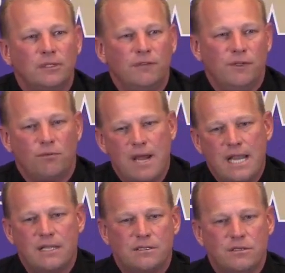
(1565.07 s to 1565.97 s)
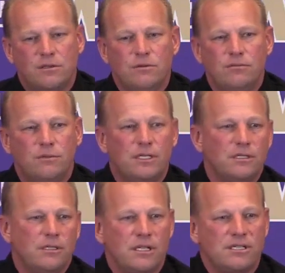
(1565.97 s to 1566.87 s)
if you ran into
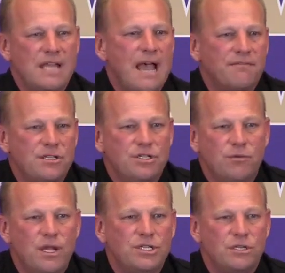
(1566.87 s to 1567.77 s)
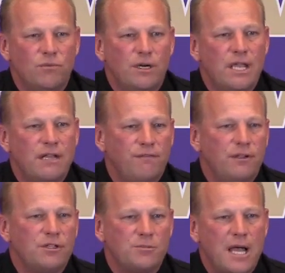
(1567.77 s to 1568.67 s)
a staff situation where you had to
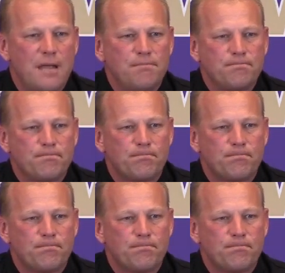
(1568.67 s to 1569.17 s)
fill a spot.